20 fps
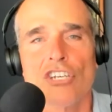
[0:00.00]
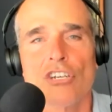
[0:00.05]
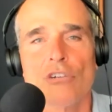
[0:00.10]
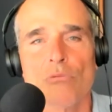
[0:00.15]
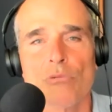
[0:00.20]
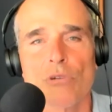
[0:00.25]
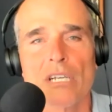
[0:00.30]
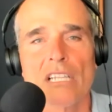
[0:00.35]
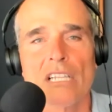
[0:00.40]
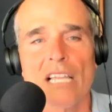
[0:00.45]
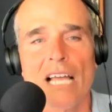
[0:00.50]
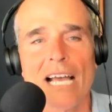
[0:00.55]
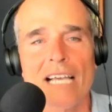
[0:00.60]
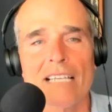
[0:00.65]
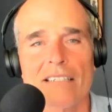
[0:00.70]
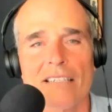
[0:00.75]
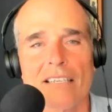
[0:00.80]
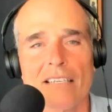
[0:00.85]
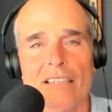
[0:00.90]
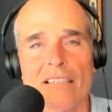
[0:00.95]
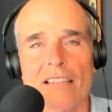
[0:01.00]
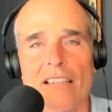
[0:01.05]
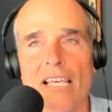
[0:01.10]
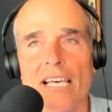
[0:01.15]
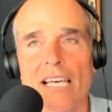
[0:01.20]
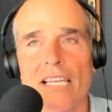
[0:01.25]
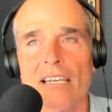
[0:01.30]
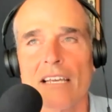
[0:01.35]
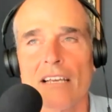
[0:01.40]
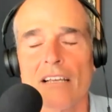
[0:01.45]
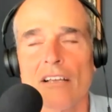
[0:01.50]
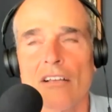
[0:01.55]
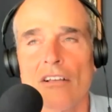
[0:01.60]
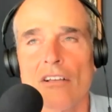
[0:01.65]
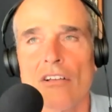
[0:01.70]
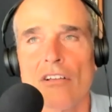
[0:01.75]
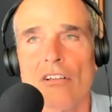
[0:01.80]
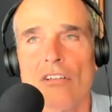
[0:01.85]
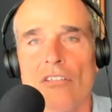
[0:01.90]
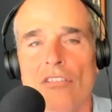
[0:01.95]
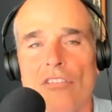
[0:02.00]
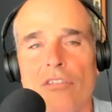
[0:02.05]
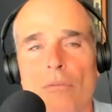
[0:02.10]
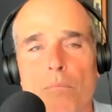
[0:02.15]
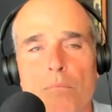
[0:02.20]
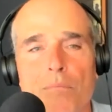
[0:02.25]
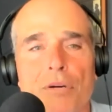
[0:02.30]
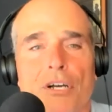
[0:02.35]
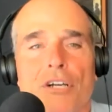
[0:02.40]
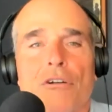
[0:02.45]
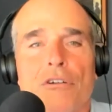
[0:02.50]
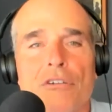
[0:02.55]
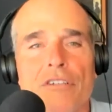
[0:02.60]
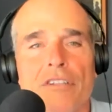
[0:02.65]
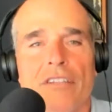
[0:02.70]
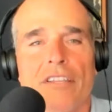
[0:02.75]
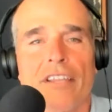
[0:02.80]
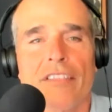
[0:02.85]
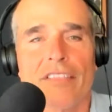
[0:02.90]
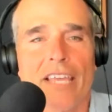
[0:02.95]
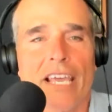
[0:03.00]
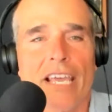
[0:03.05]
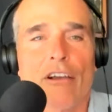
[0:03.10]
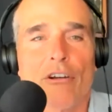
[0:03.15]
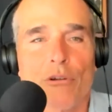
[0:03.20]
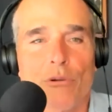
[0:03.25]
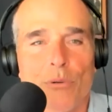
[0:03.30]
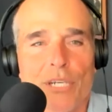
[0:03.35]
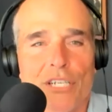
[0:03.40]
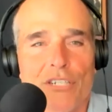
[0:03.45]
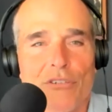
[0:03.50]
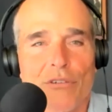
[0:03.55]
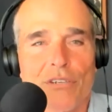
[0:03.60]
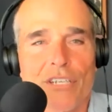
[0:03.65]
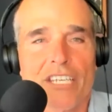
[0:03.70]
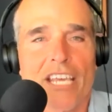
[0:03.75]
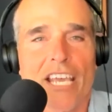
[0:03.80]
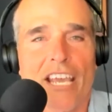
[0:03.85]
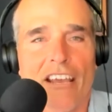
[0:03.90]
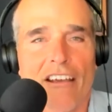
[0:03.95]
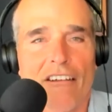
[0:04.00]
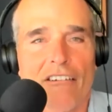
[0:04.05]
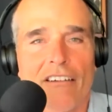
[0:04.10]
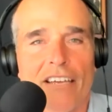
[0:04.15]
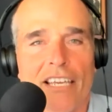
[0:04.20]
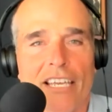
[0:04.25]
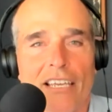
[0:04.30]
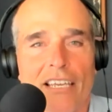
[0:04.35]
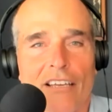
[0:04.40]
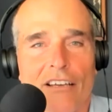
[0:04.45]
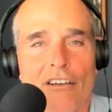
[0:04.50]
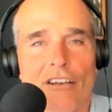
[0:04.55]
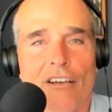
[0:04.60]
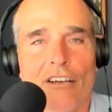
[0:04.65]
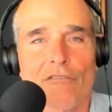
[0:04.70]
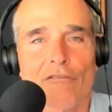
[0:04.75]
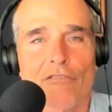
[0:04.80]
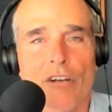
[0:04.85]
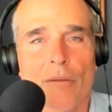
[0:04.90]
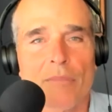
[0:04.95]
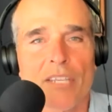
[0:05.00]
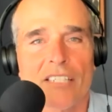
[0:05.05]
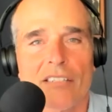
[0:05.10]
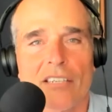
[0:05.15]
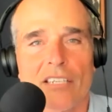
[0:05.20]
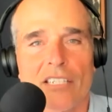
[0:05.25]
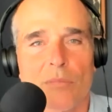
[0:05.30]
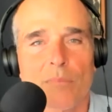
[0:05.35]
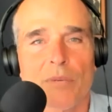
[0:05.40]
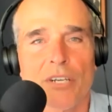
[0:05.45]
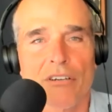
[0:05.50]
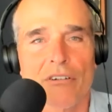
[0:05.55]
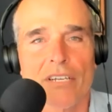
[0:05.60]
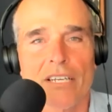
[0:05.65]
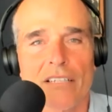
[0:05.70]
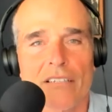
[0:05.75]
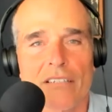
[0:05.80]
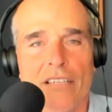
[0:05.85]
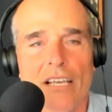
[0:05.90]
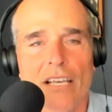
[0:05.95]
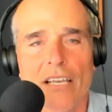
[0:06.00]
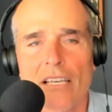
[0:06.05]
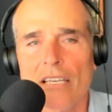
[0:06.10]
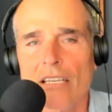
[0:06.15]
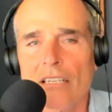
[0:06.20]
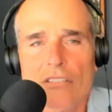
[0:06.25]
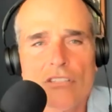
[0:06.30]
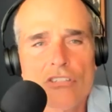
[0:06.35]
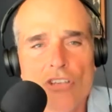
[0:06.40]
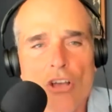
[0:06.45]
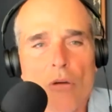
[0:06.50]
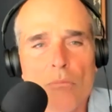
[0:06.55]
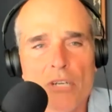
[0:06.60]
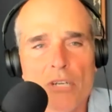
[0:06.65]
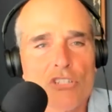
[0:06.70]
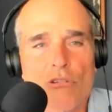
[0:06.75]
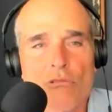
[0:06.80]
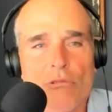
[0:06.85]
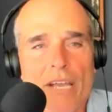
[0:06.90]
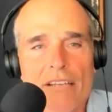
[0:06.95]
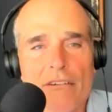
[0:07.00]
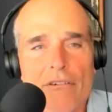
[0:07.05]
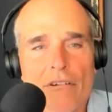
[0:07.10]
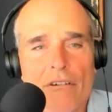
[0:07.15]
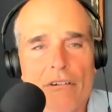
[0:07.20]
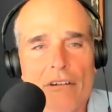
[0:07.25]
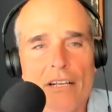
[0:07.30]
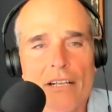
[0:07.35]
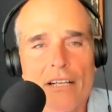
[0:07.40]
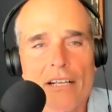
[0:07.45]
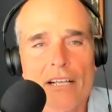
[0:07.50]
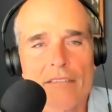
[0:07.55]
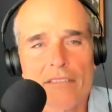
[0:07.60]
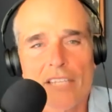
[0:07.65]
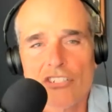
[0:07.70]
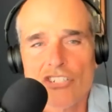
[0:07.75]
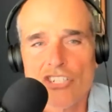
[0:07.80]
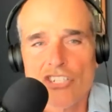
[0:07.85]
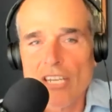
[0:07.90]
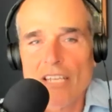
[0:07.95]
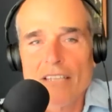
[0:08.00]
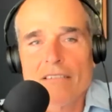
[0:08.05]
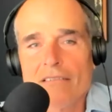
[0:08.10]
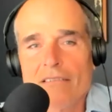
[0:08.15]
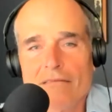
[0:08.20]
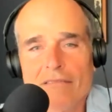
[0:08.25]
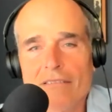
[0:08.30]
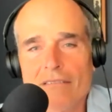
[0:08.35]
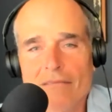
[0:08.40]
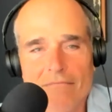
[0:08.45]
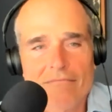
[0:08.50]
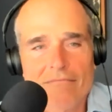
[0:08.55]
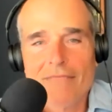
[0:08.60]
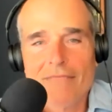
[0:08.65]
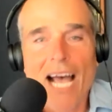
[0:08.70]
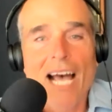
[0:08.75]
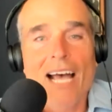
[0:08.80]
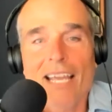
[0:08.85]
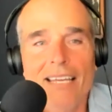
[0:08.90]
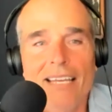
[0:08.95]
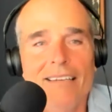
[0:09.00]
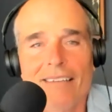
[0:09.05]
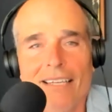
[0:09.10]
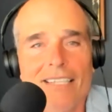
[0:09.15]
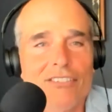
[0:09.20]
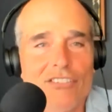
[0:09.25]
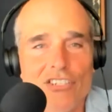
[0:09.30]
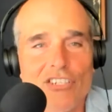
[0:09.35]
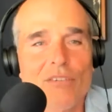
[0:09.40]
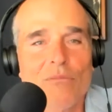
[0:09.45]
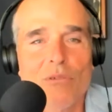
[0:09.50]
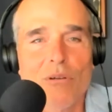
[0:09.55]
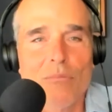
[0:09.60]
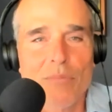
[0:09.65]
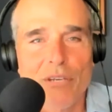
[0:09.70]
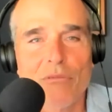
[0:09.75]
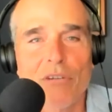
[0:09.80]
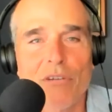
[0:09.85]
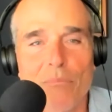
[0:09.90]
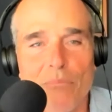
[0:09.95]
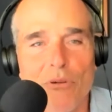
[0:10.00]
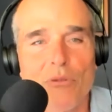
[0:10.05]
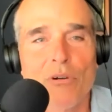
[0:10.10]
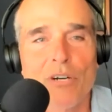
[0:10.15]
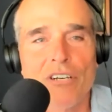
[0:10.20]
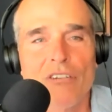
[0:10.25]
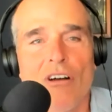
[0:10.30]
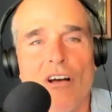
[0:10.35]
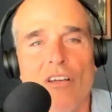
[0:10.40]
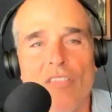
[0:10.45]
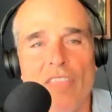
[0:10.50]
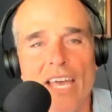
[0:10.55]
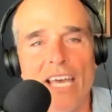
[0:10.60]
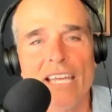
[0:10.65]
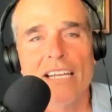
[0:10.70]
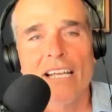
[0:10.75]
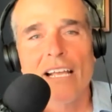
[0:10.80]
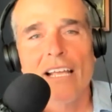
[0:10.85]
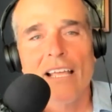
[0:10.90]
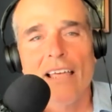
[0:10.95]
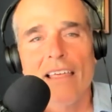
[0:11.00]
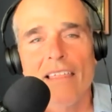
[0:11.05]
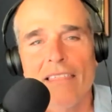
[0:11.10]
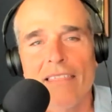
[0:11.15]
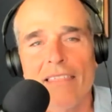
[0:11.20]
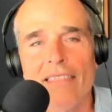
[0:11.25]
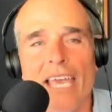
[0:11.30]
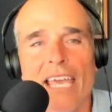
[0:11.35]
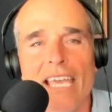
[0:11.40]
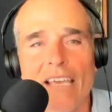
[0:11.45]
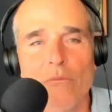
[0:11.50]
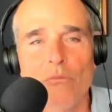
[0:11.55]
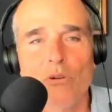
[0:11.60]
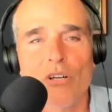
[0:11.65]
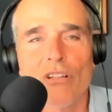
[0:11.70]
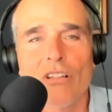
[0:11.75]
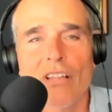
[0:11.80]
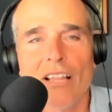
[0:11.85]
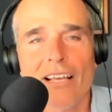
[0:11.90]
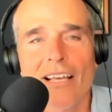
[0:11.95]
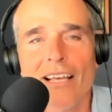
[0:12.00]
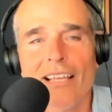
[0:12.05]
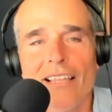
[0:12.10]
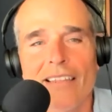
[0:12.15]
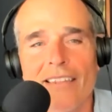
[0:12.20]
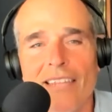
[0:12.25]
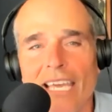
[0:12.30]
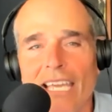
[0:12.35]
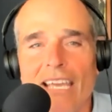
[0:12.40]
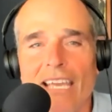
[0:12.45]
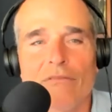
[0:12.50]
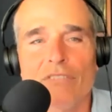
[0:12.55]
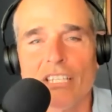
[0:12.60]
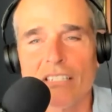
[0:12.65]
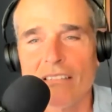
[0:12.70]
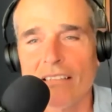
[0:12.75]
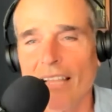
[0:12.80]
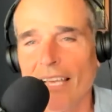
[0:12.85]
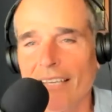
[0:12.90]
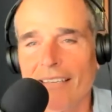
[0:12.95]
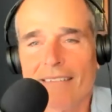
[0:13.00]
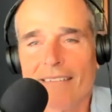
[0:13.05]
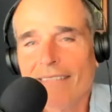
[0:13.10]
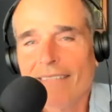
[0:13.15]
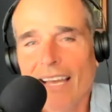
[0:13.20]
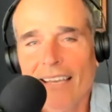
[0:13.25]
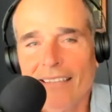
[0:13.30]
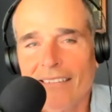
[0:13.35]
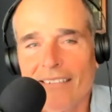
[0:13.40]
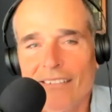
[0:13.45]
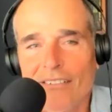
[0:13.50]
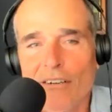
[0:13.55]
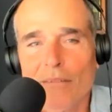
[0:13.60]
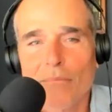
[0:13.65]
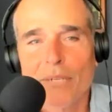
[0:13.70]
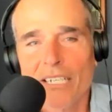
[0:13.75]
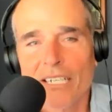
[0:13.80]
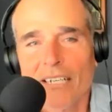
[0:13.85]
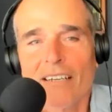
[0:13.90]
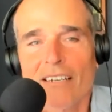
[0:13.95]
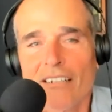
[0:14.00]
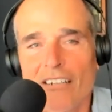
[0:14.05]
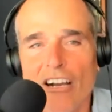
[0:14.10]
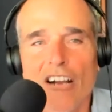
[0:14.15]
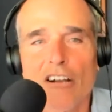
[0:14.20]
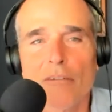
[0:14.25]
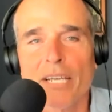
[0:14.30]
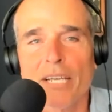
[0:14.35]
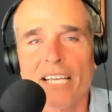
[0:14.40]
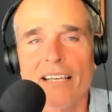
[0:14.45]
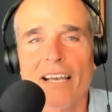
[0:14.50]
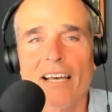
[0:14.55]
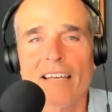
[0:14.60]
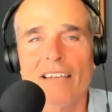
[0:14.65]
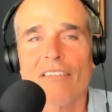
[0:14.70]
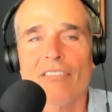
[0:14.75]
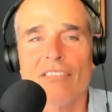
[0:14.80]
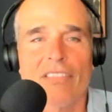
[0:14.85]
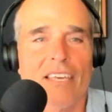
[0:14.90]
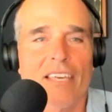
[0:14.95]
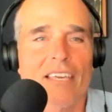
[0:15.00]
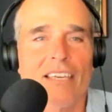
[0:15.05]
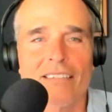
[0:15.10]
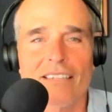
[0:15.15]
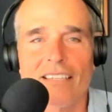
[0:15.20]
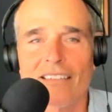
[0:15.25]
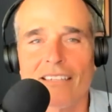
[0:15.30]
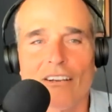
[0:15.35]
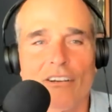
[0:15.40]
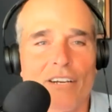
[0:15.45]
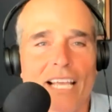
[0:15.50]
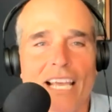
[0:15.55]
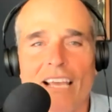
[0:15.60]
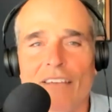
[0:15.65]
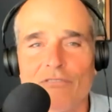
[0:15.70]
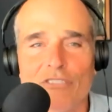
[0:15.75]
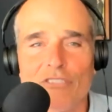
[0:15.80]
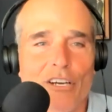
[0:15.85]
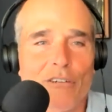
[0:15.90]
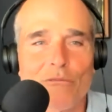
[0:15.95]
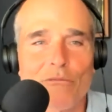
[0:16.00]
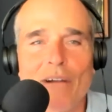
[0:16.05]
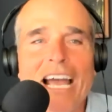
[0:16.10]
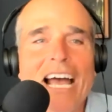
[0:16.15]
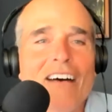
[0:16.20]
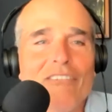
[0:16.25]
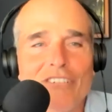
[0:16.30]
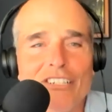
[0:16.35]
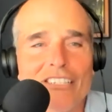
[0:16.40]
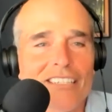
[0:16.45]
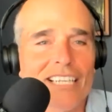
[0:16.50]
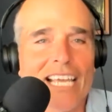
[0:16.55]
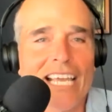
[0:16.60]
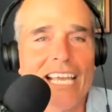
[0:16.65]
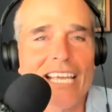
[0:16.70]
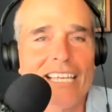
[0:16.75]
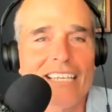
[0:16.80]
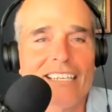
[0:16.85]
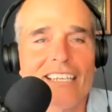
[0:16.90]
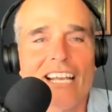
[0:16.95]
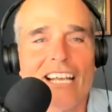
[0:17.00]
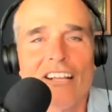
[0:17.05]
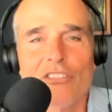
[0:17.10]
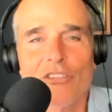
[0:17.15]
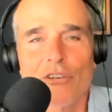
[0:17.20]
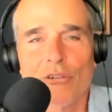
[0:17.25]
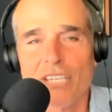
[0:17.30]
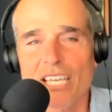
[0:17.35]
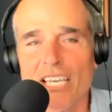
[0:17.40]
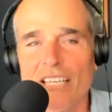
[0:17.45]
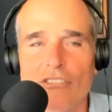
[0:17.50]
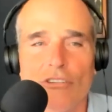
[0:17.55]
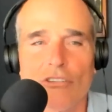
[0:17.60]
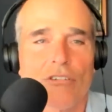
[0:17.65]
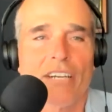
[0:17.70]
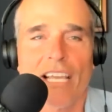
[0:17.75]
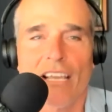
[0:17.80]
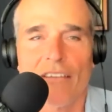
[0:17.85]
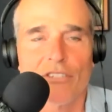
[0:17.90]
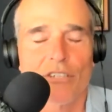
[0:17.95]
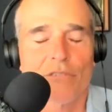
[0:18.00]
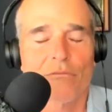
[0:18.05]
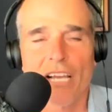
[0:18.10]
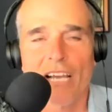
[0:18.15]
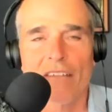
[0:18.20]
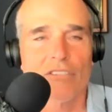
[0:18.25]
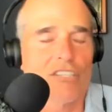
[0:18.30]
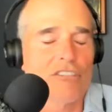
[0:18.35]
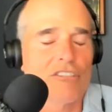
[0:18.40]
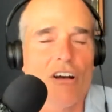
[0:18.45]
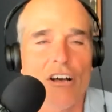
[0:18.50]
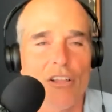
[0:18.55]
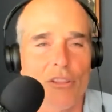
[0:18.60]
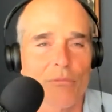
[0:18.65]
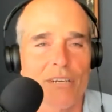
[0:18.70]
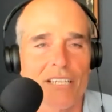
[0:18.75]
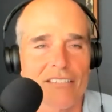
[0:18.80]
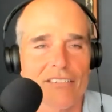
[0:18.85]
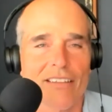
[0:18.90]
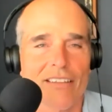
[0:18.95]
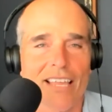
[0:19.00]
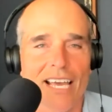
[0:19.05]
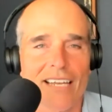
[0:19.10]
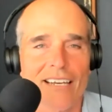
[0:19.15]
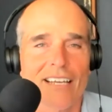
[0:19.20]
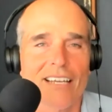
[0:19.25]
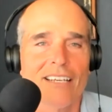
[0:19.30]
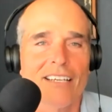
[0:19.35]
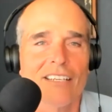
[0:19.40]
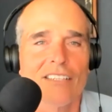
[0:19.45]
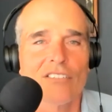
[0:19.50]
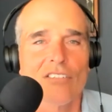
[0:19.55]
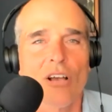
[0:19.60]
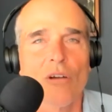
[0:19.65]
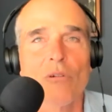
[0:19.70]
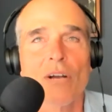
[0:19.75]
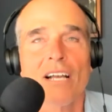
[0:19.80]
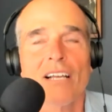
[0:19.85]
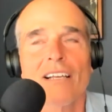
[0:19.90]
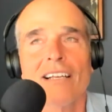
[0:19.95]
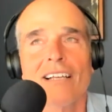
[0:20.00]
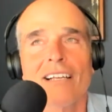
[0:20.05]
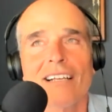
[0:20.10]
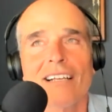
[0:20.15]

she realizes that the burden that they are going to carry from this experience is so much greater that she has died and she will be reborn and all that. They will, they have this like, I hate the term, but karmic kind of thing that they're going to have to unravel and their kids are going to have to unravel and all the rest of that. So,